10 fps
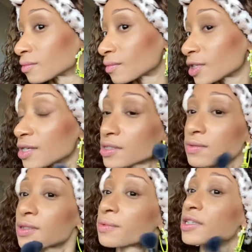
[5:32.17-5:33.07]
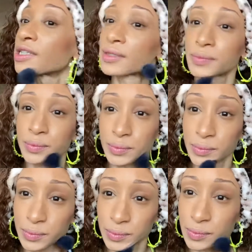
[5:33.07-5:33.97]
That's really pretty.
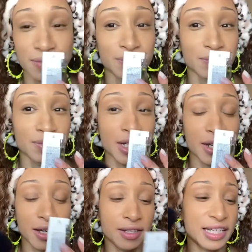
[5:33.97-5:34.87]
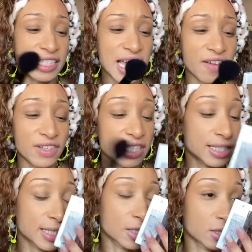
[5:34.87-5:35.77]
Now, it doesn't have a
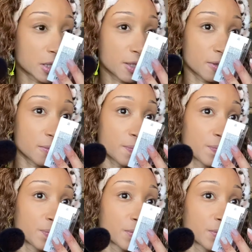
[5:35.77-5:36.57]
scent to them.